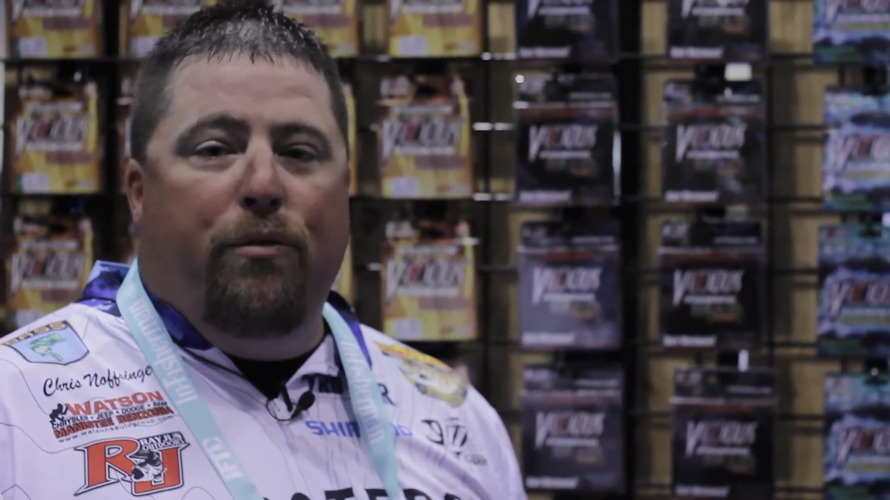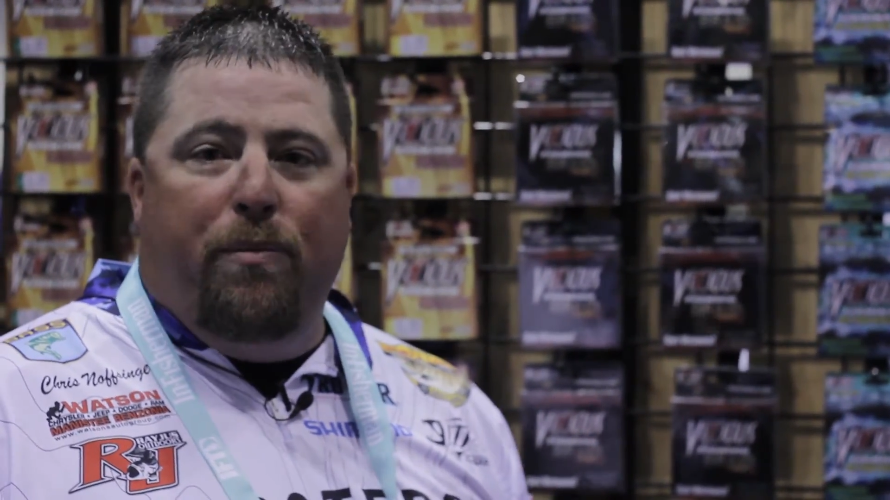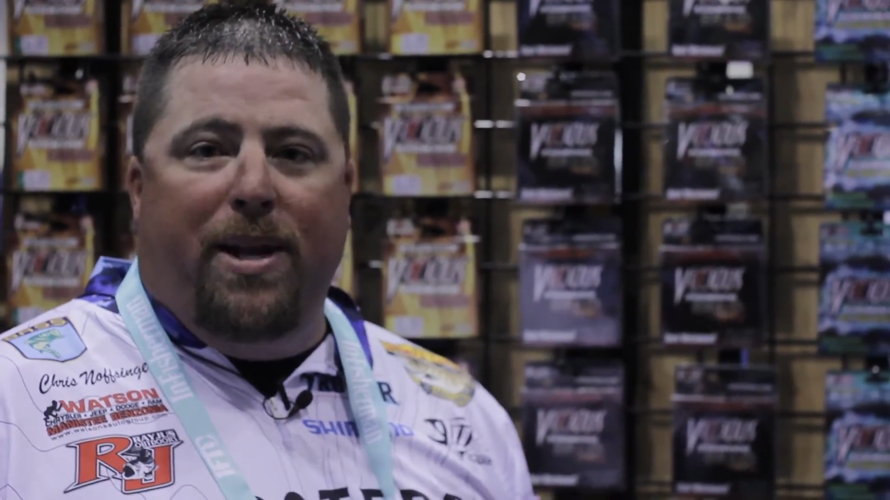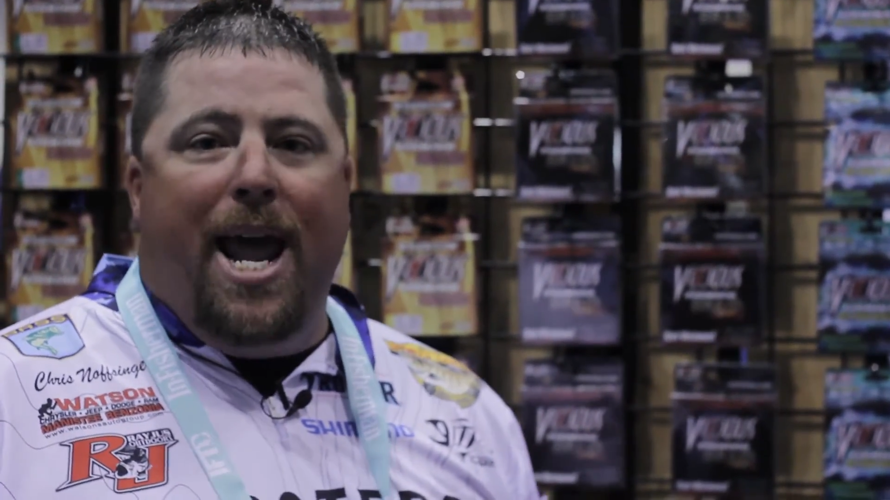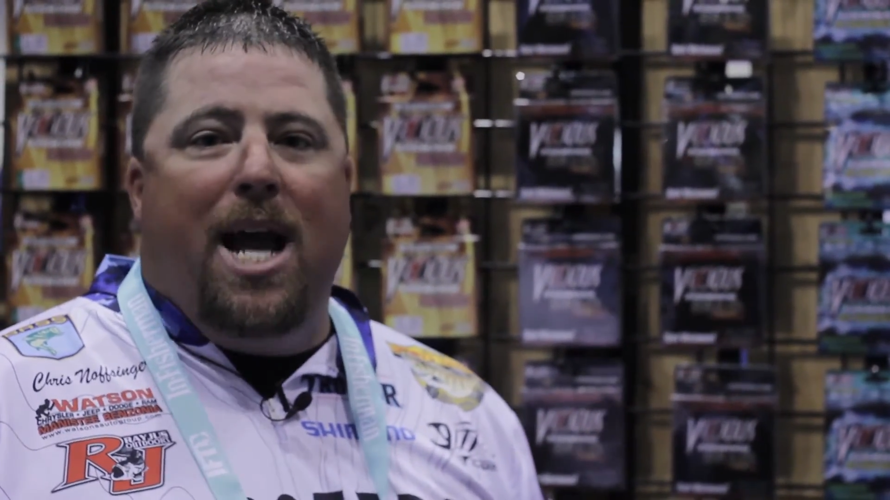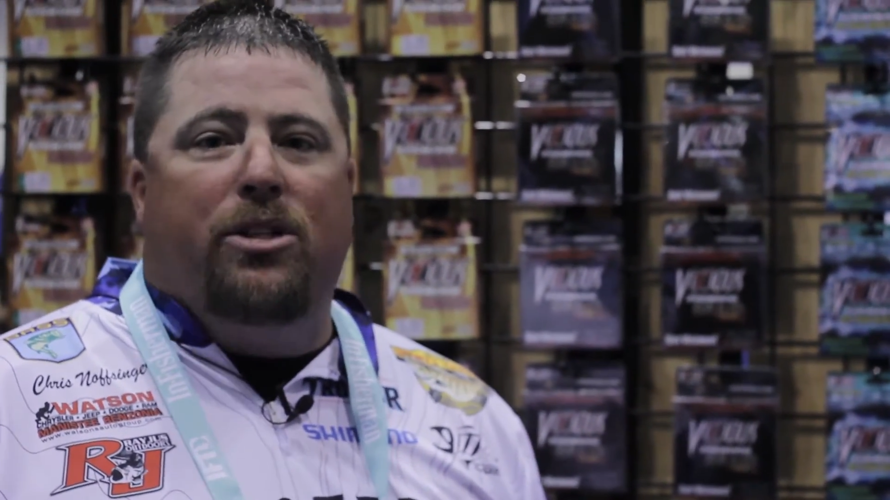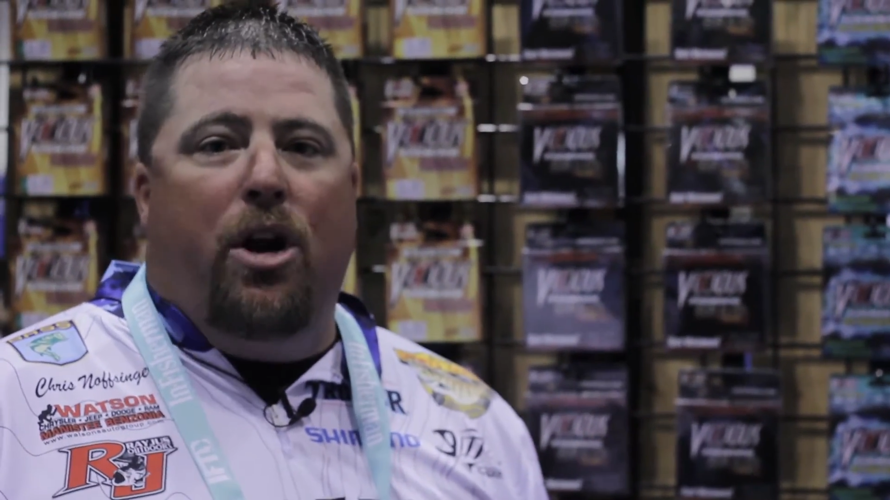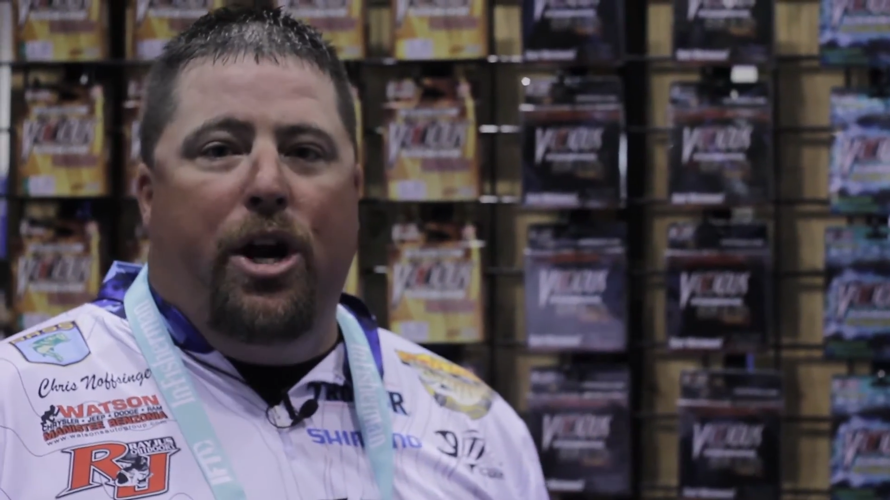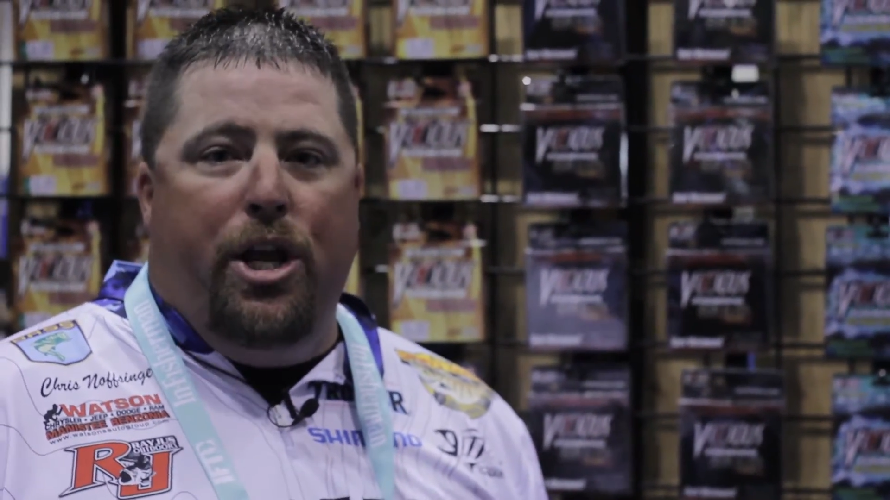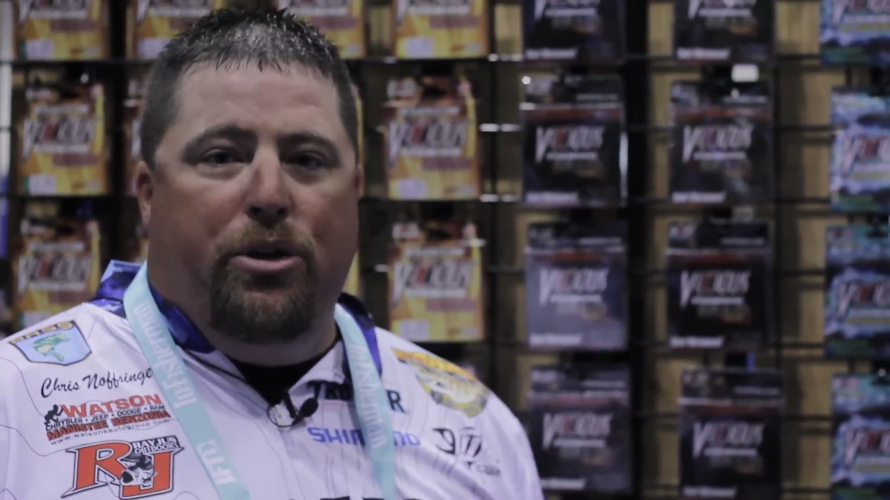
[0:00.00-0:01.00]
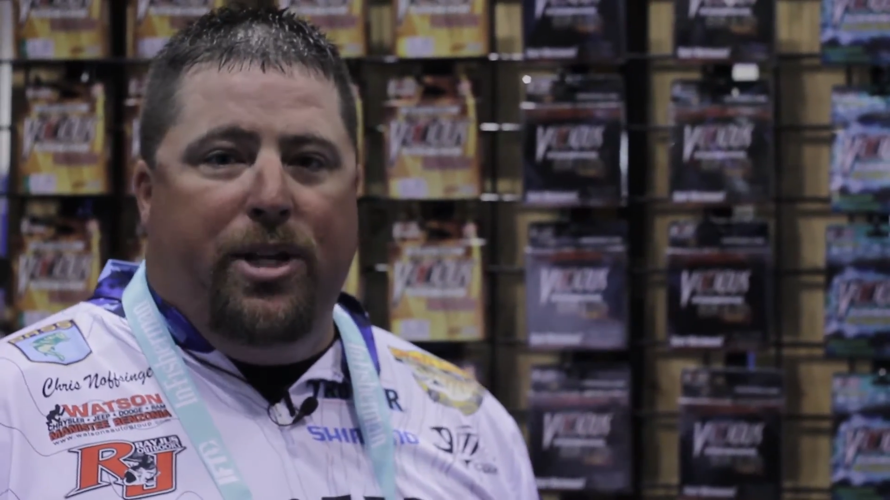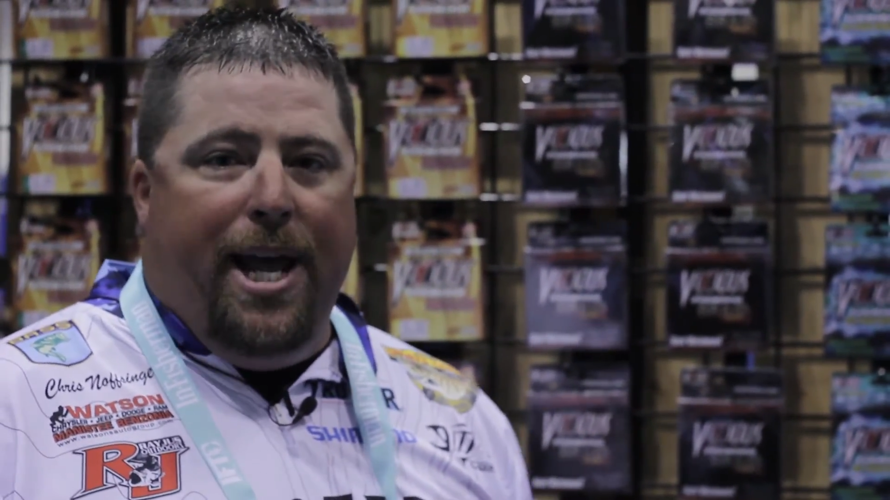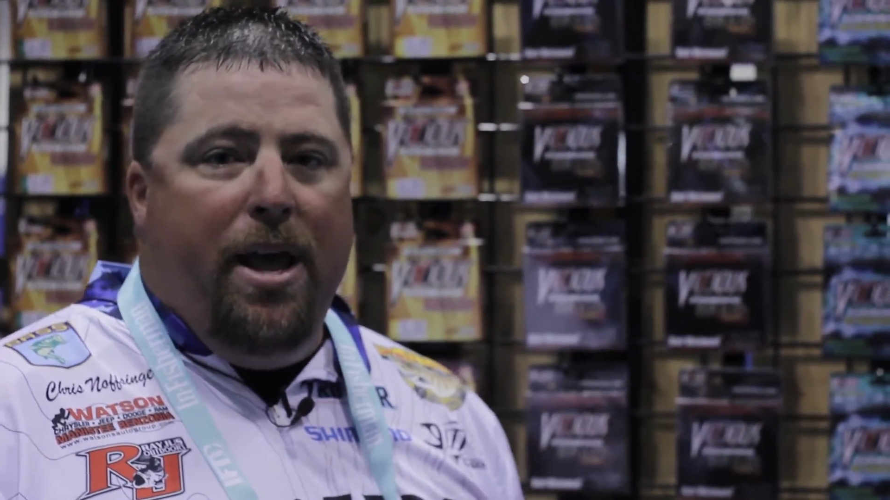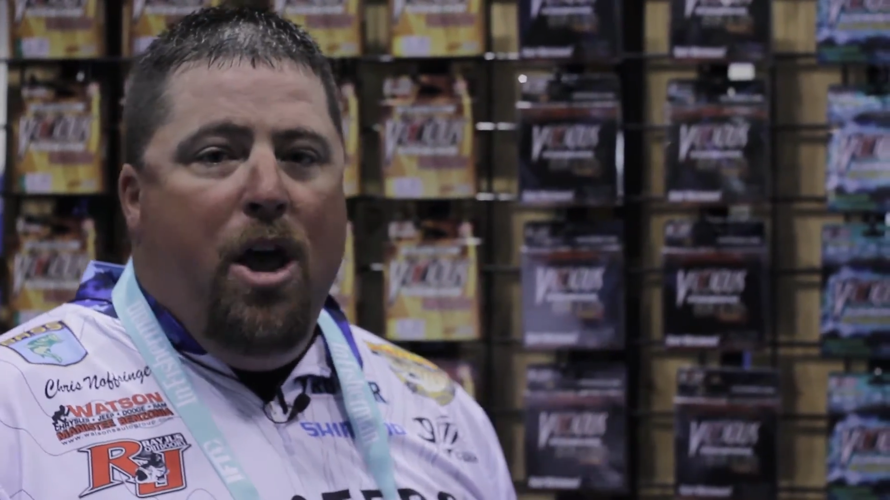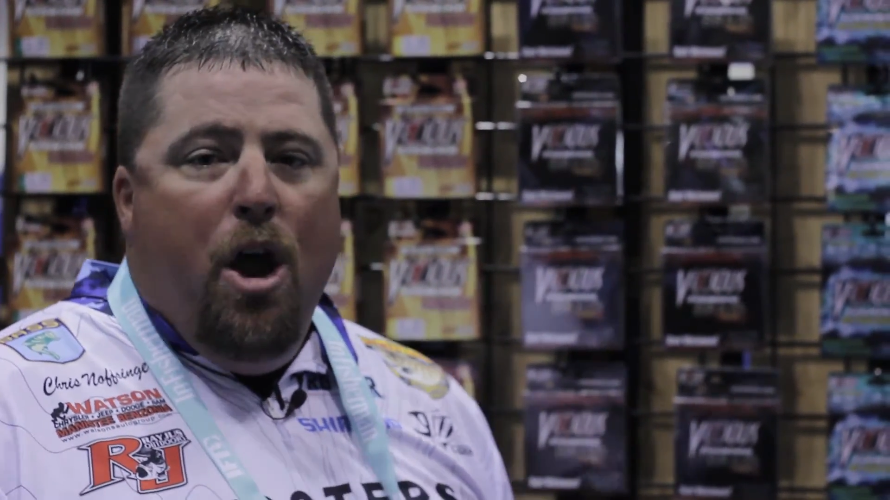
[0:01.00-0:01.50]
from the day I started using it.